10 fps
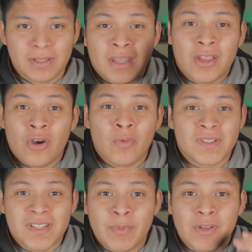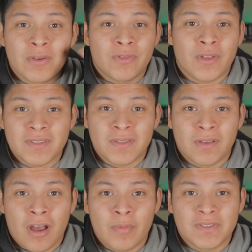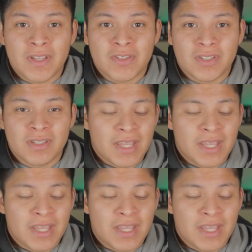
Like always, let me know your thoughts in the comment section,